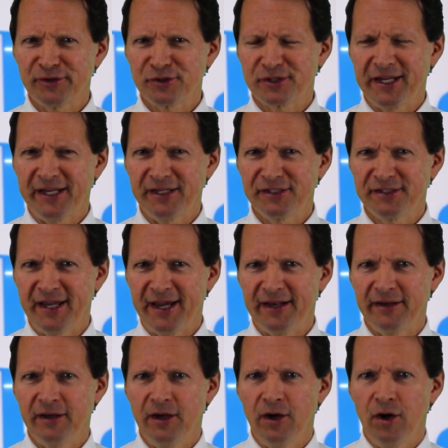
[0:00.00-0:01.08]
to understand is
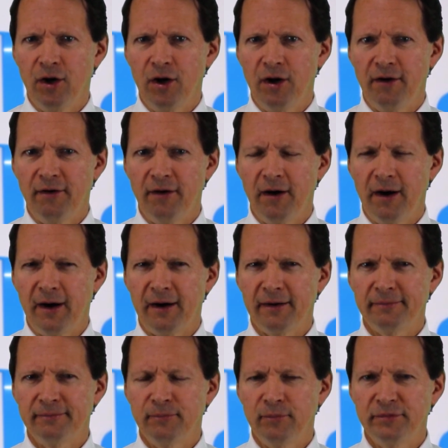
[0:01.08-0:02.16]
that
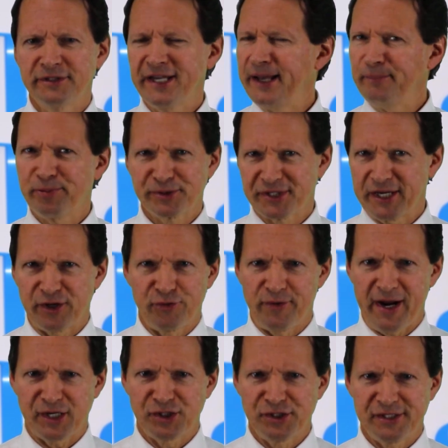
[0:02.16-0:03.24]
10%
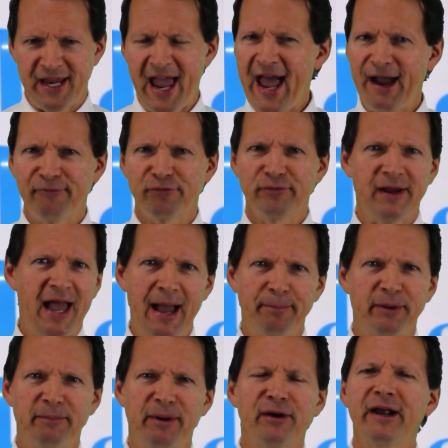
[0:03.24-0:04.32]
corrections
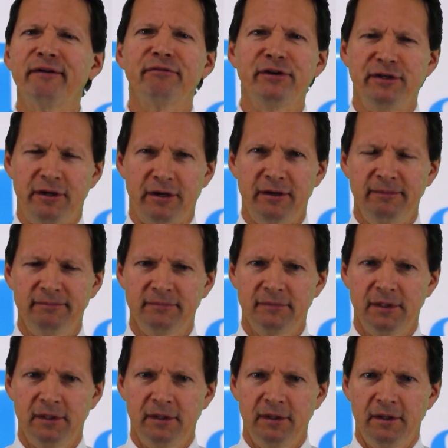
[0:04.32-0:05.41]
happen about every year,
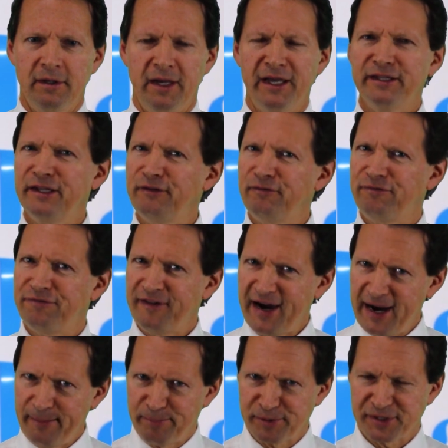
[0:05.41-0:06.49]
and then
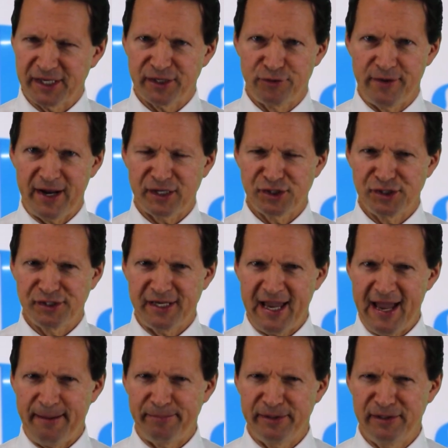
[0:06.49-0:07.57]
5% corrections
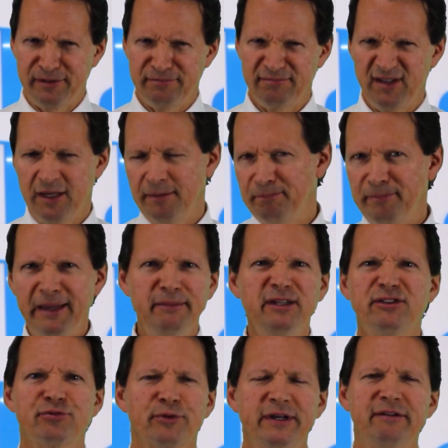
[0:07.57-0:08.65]
happen
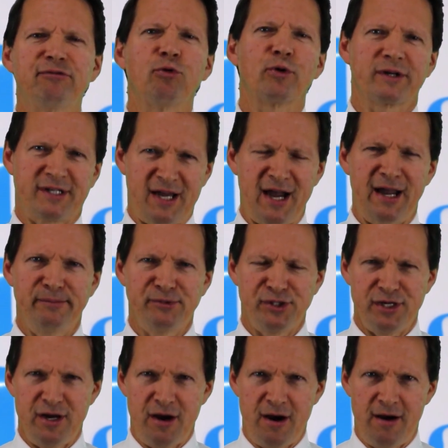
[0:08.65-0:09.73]
maybe 3 to 4 times
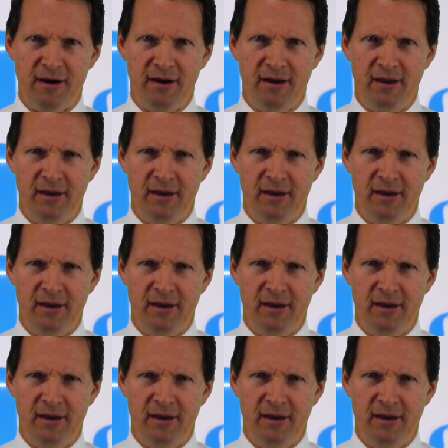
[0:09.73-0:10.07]
a year.